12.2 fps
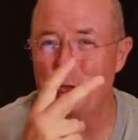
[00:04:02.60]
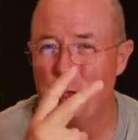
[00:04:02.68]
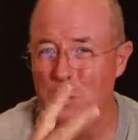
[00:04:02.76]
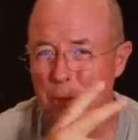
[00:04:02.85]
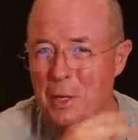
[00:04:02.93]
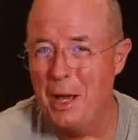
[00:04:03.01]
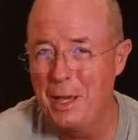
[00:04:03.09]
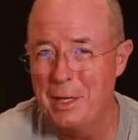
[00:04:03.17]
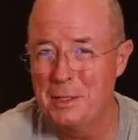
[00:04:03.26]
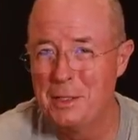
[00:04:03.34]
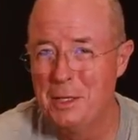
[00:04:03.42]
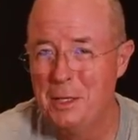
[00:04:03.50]
2
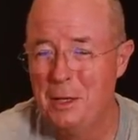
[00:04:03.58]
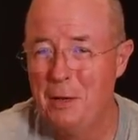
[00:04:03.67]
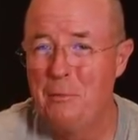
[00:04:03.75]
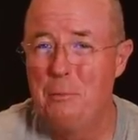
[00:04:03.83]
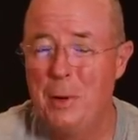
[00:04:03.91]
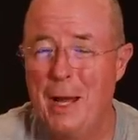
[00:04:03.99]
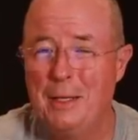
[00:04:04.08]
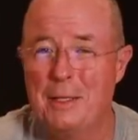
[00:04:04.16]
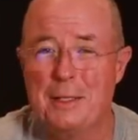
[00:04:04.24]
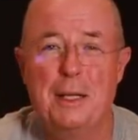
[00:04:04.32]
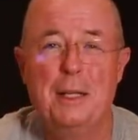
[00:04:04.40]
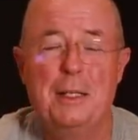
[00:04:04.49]
days of
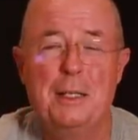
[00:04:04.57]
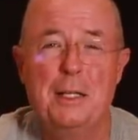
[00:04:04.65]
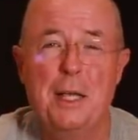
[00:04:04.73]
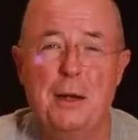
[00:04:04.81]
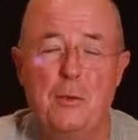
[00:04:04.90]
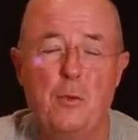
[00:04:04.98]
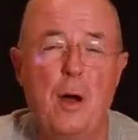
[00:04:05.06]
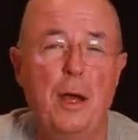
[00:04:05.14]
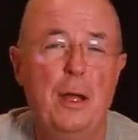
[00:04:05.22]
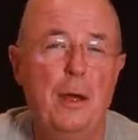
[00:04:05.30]
practice to get it right,